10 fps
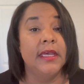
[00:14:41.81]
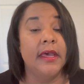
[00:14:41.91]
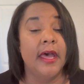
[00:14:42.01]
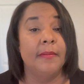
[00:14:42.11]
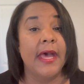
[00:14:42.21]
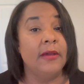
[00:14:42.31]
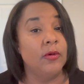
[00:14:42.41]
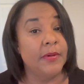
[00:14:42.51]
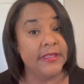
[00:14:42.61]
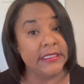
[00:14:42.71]
I will
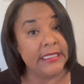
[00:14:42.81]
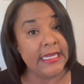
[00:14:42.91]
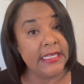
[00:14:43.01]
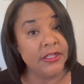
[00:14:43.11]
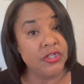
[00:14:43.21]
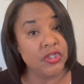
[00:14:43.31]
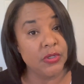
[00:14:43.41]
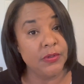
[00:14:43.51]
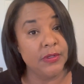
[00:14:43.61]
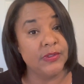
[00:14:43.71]
put the link in the show
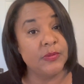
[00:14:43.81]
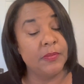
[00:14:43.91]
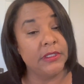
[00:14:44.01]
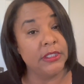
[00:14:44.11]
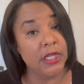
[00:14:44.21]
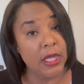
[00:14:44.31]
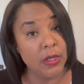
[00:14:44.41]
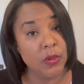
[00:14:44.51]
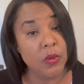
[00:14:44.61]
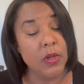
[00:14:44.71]
notes
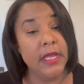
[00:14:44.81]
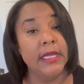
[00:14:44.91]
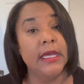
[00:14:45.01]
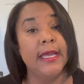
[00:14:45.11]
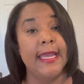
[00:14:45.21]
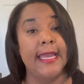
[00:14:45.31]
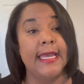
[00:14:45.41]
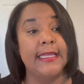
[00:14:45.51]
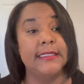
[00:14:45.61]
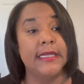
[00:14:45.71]
below,
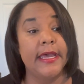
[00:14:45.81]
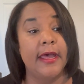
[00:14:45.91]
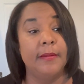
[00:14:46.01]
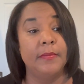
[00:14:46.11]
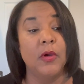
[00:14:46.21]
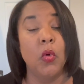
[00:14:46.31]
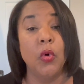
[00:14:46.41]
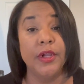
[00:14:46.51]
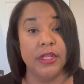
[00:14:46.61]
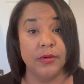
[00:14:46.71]
and or
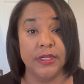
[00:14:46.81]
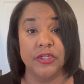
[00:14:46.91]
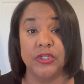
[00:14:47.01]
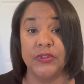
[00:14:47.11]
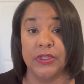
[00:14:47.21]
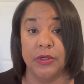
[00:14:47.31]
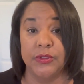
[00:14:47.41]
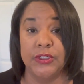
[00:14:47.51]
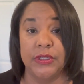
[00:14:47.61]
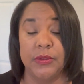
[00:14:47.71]
you can just go
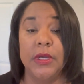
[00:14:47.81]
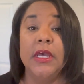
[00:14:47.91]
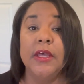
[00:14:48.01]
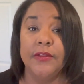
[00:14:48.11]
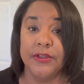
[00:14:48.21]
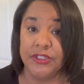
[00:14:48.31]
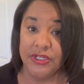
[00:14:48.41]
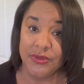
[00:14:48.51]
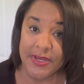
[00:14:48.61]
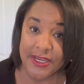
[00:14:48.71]
to the
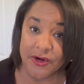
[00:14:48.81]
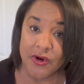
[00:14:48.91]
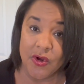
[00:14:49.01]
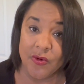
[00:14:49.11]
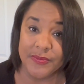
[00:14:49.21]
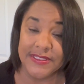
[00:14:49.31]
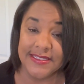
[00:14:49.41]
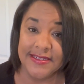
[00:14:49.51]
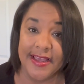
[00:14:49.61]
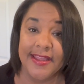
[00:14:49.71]

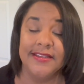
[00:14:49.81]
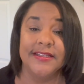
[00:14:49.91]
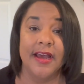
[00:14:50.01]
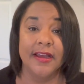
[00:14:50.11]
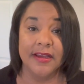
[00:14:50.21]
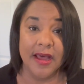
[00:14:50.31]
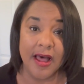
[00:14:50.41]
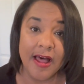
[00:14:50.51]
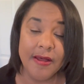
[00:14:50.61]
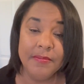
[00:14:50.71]

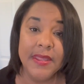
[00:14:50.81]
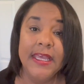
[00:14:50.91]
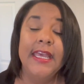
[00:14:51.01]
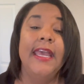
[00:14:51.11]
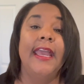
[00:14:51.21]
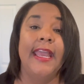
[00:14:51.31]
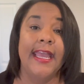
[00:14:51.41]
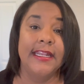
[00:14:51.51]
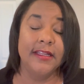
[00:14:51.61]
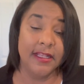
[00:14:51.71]
2acrehomestead.com
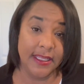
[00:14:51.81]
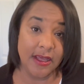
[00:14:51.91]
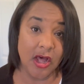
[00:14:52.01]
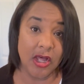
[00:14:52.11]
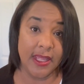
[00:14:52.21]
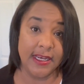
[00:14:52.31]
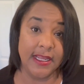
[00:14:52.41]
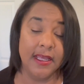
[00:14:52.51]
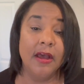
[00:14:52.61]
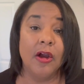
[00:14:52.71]
and click
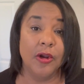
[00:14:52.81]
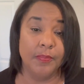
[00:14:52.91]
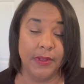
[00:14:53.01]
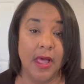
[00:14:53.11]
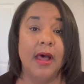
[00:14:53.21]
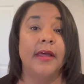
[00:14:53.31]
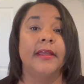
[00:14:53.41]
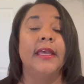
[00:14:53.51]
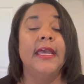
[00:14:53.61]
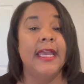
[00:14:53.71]
on our blog,
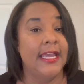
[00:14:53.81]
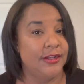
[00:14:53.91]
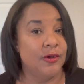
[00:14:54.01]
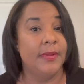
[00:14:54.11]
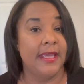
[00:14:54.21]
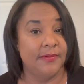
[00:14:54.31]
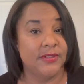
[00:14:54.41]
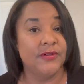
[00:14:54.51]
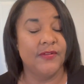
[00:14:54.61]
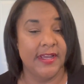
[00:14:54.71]
and you'll be able
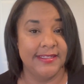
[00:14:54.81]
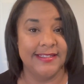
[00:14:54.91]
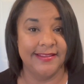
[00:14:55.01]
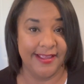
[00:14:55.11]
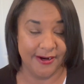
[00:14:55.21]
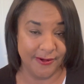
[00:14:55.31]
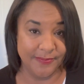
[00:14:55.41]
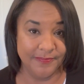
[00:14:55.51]
to find it there.